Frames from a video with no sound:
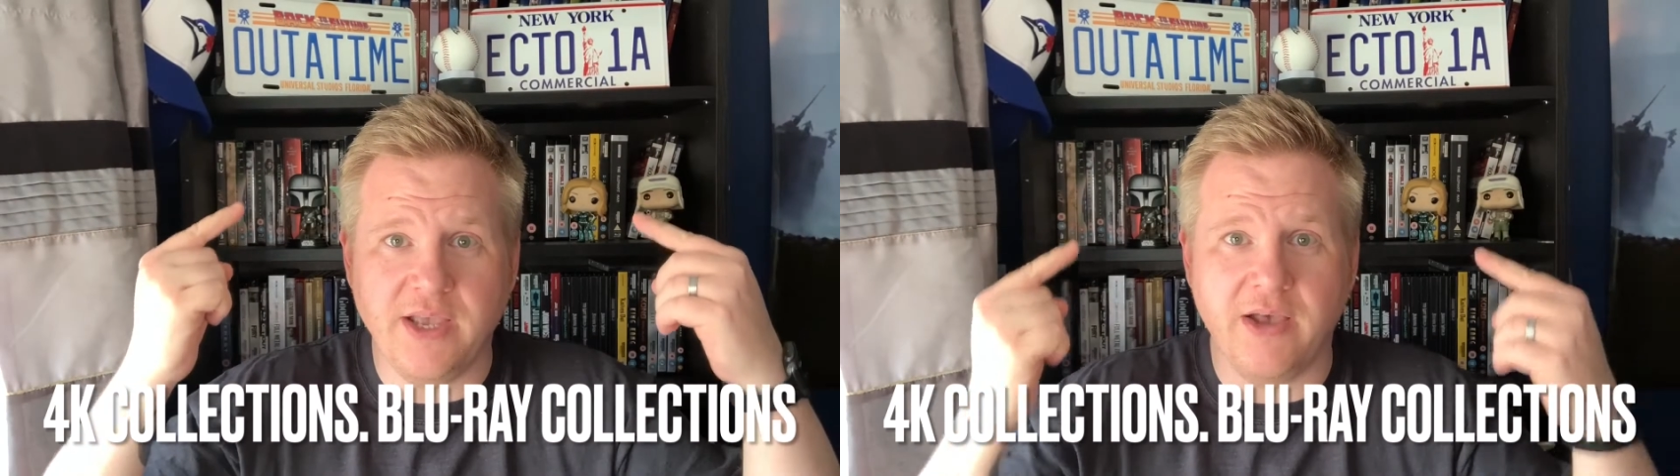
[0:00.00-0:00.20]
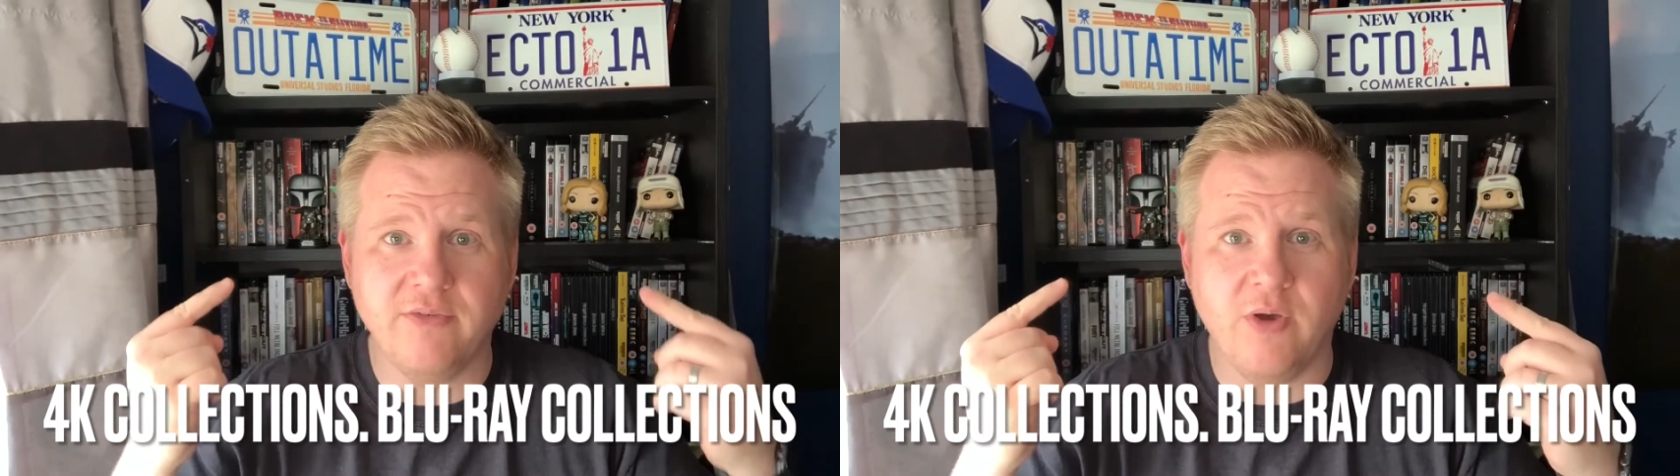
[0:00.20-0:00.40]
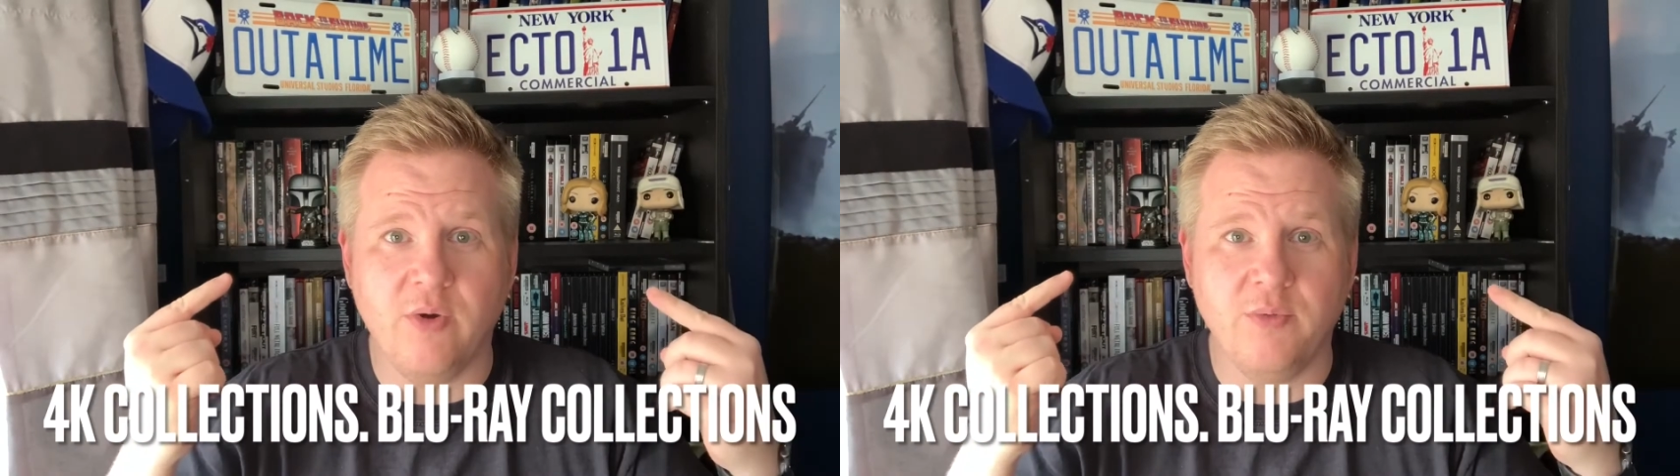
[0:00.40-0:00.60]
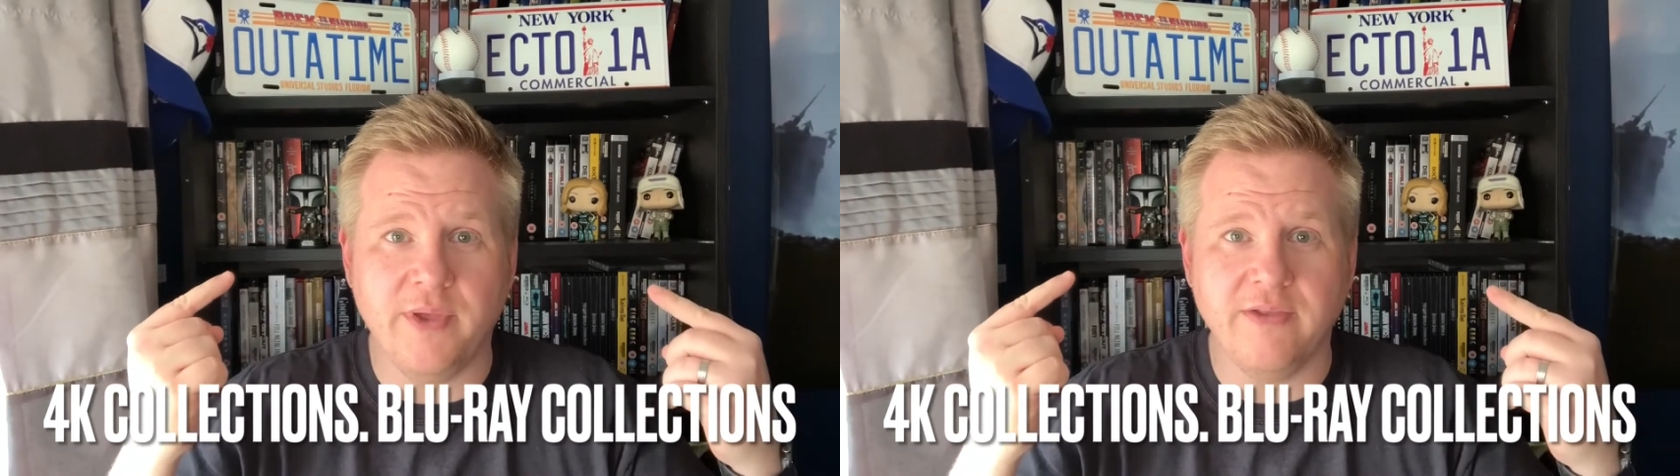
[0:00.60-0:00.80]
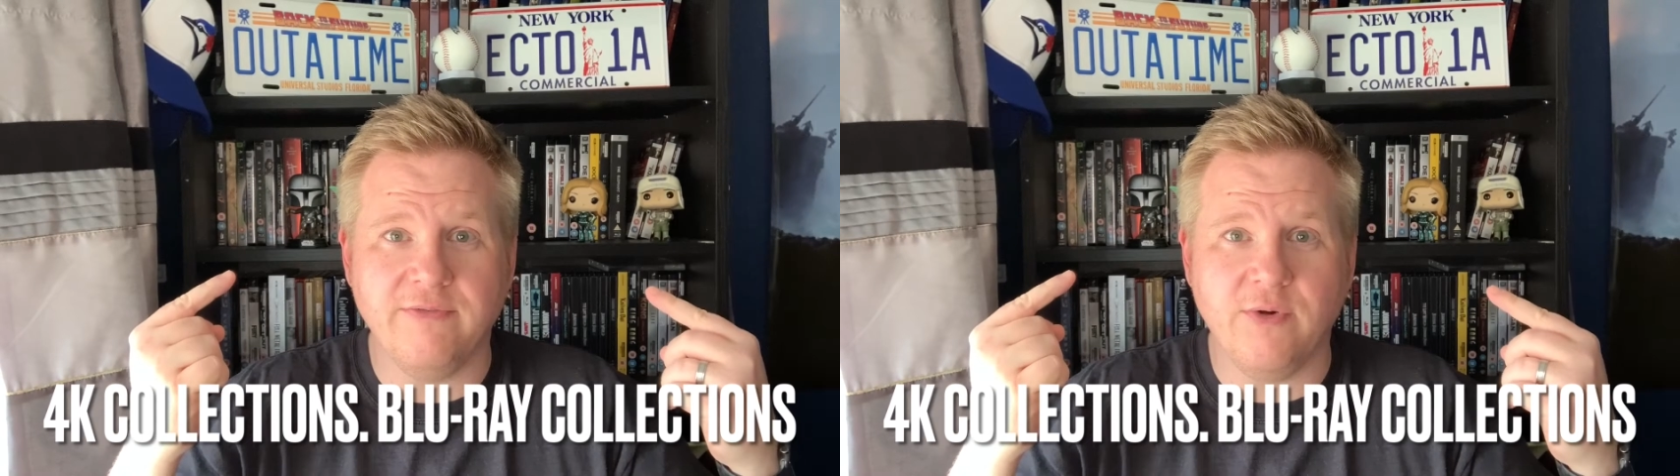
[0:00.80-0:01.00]
I've got all
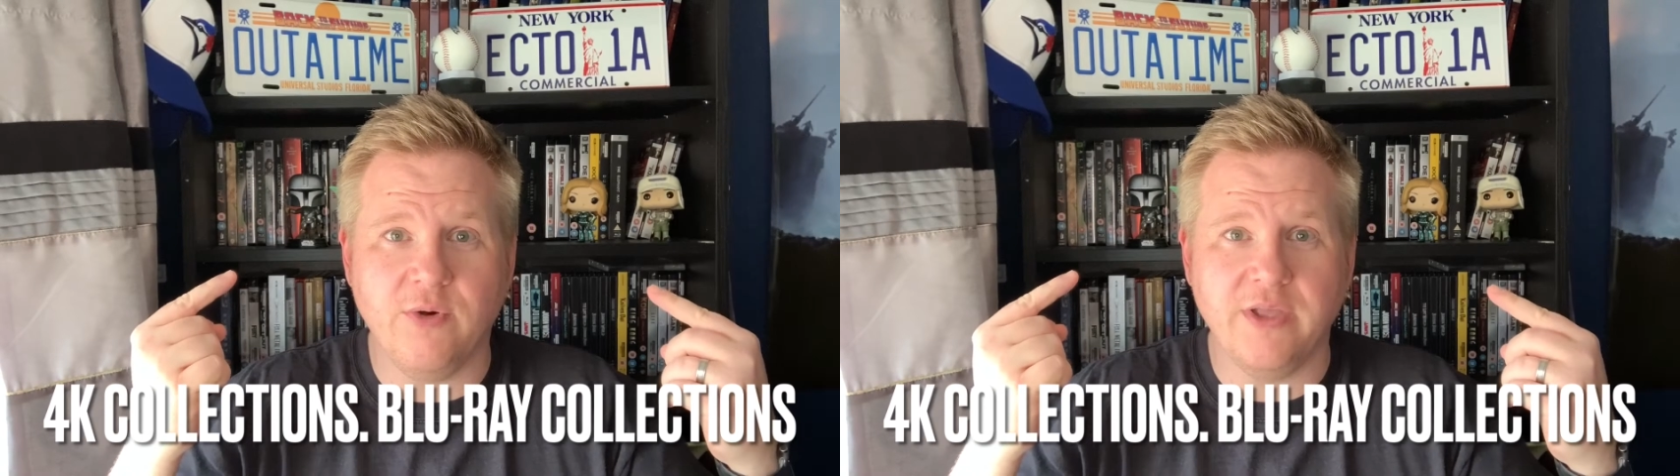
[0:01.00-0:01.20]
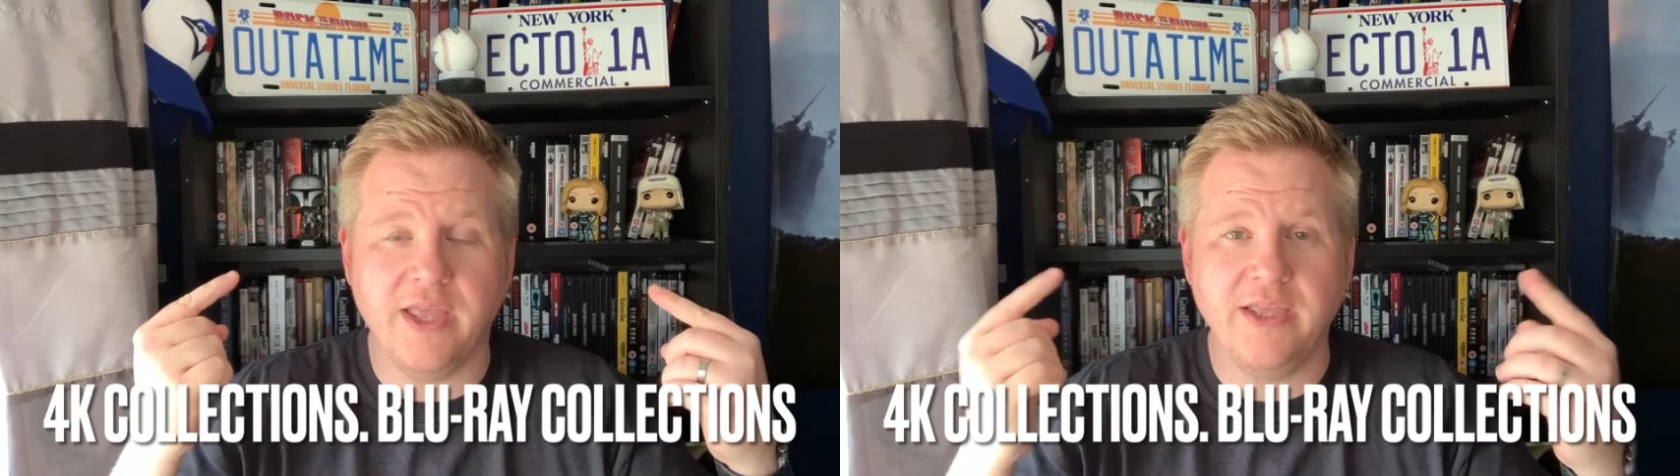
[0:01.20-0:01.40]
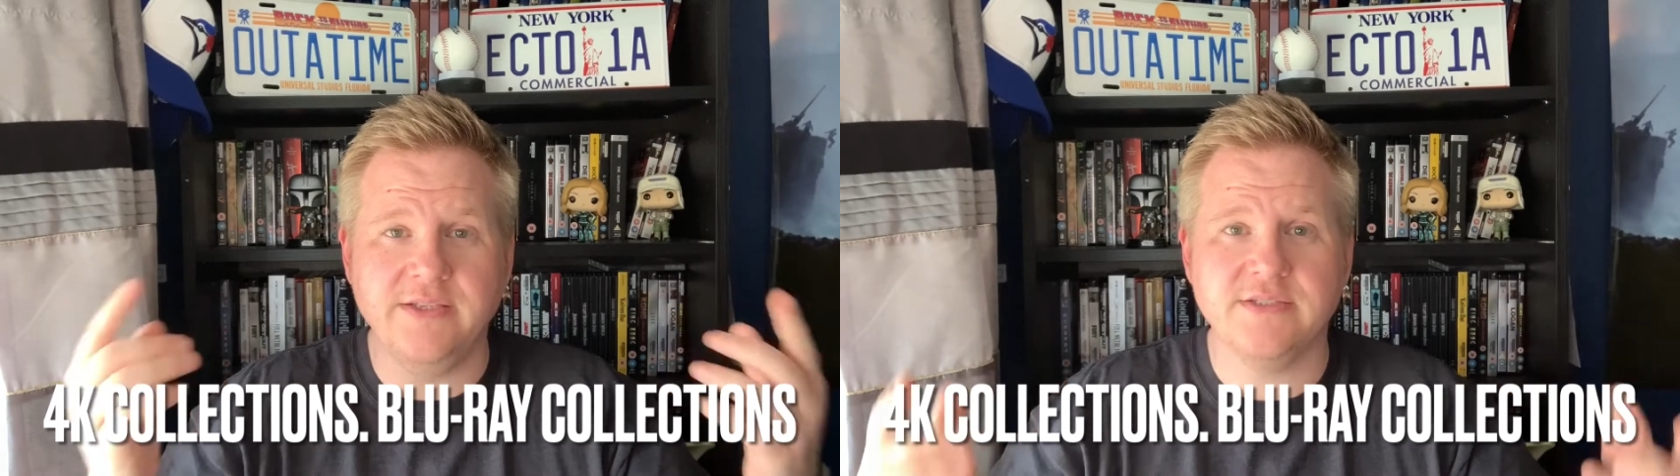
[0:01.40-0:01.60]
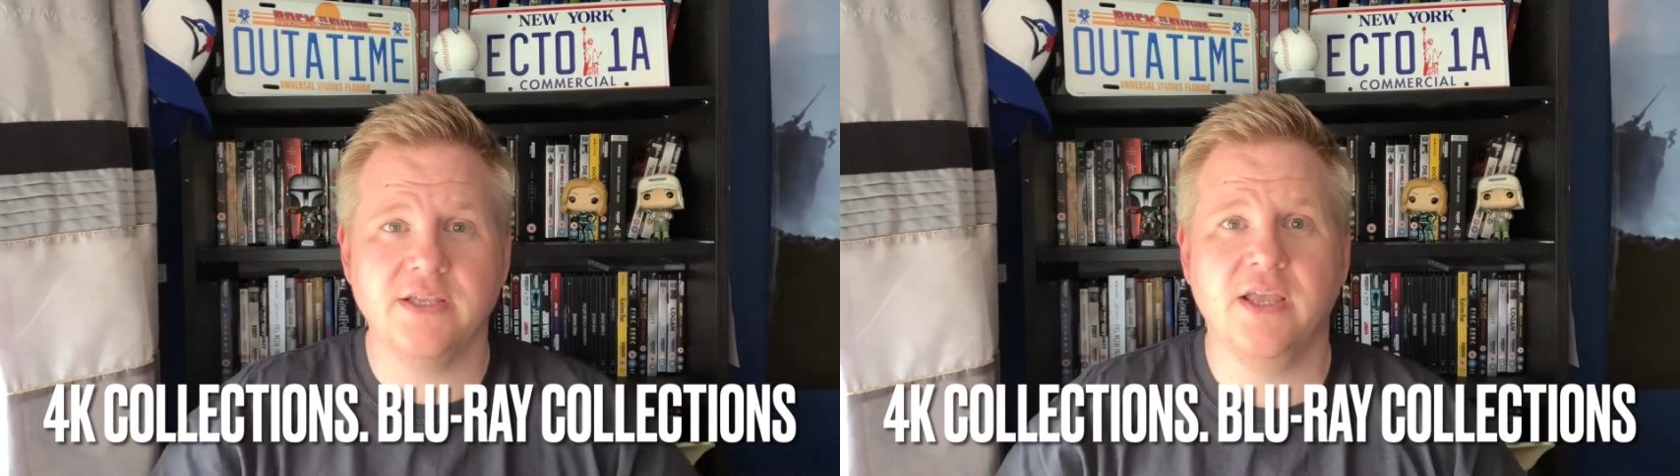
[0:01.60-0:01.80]
my 4Ks.